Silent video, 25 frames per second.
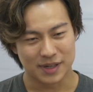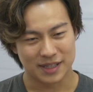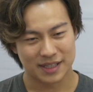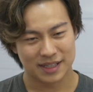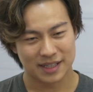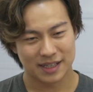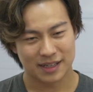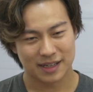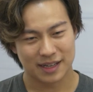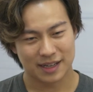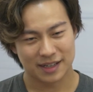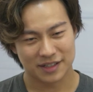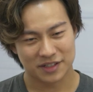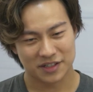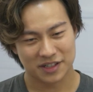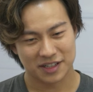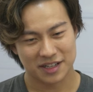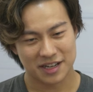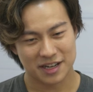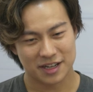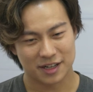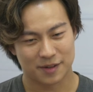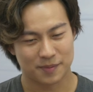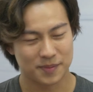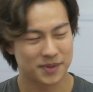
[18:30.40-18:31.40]
is actually
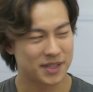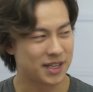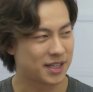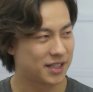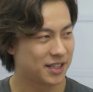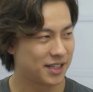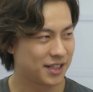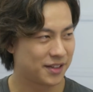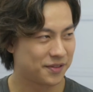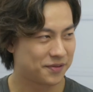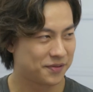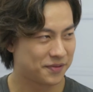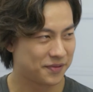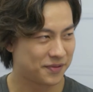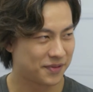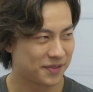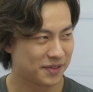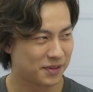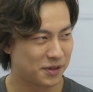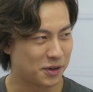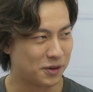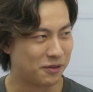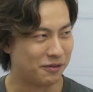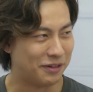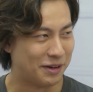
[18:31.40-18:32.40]
an obsessive
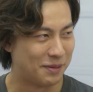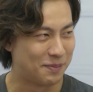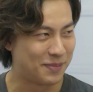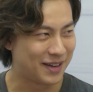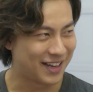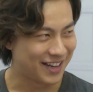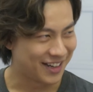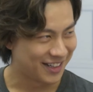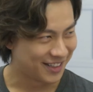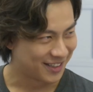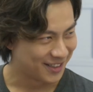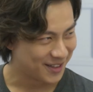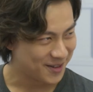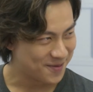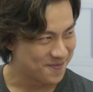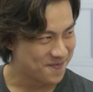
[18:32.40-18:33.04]
over planner.